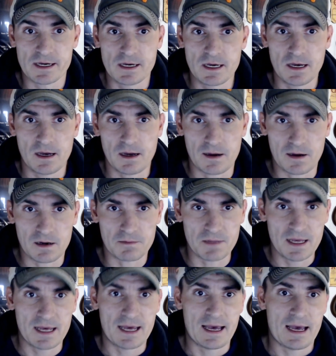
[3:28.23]

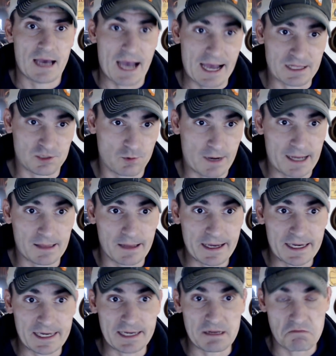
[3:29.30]
Do I like it?